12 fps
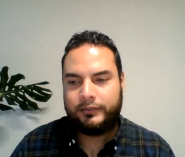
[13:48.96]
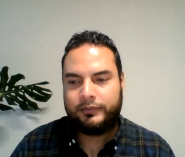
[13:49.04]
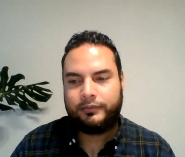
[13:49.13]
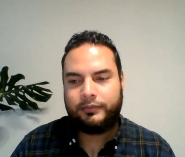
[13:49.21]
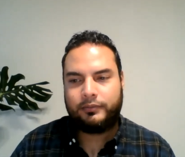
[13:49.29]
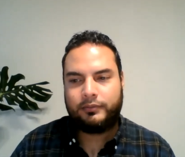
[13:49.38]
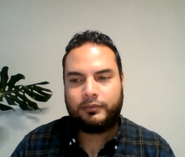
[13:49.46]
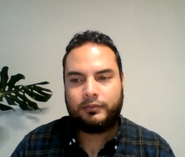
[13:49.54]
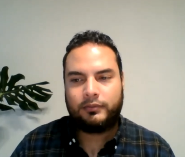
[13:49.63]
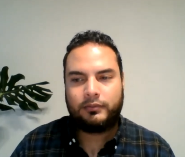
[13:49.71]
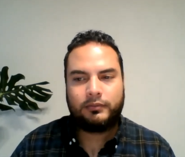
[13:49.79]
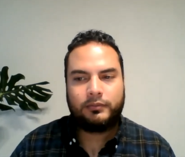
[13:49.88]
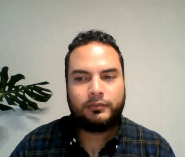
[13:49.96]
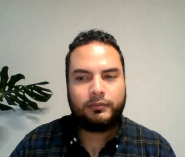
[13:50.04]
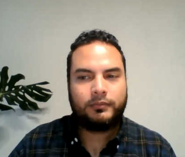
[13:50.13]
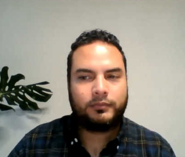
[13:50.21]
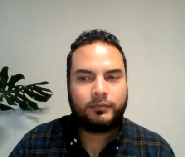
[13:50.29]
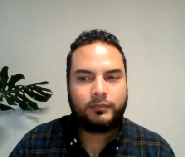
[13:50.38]

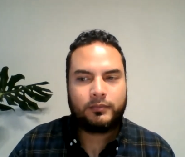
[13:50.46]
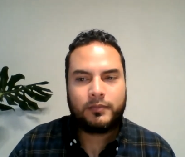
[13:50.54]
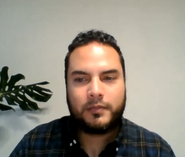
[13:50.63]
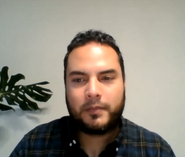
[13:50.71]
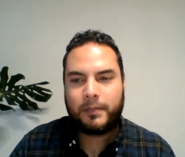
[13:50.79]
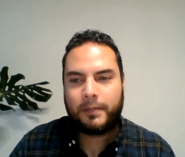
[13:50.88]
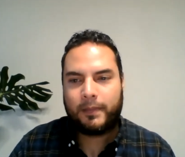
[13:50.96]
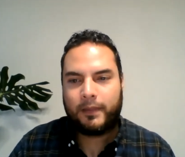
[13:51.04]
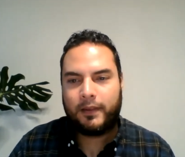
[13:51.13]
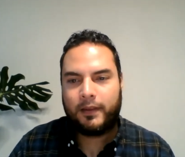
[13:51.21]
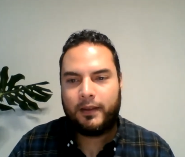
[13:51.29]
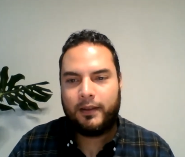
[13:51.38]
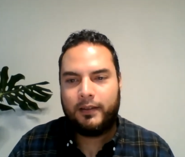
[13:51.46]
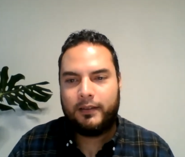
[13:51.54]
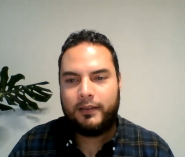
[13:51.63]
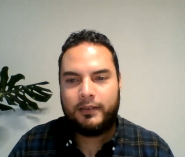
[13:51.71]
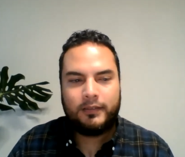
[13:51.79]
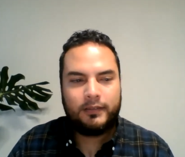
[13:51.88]

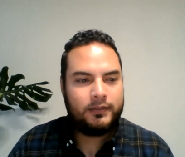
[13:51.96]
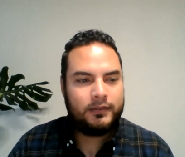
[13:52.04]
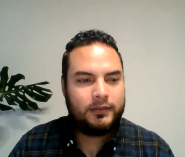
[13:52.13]
Nobody speaks.